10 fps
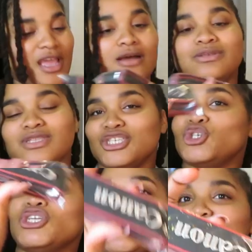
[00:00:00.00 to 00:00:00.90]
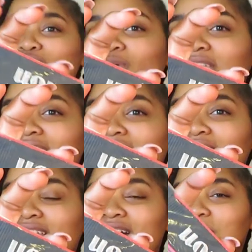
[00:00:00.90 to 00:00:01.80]
It comes with a traditional
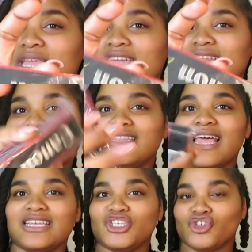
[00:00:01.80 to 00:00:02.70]
Canon-like